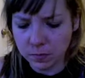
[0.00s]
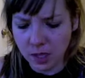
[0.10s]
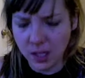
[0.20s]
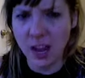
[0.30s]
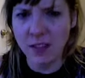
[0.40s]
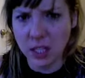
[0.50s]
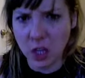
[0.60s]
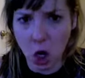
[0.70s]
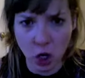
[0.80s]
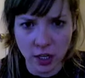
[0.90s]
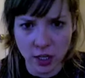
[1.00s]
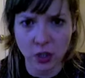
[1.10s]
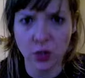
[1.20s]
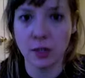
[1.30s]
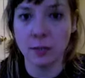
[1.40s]
they have this heartiness
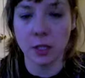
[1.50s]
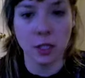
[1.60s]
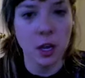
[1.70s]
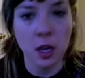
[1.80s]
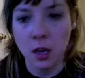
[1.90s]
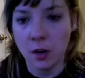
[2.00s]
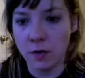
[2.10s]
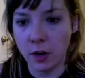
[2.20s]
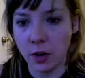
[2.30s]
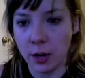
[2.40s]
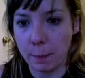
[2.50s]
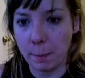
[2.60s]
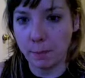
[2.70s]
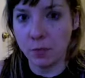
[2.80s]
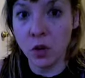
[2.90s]
to them, this very
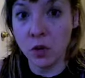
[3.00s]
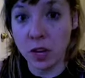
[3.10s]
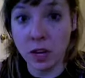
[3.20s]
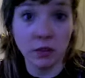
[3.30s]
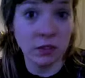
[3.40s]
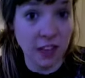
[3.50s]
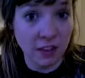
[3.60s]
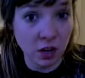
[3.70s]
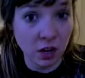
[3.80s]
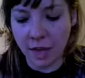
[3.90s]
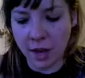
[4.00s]
unique flavor.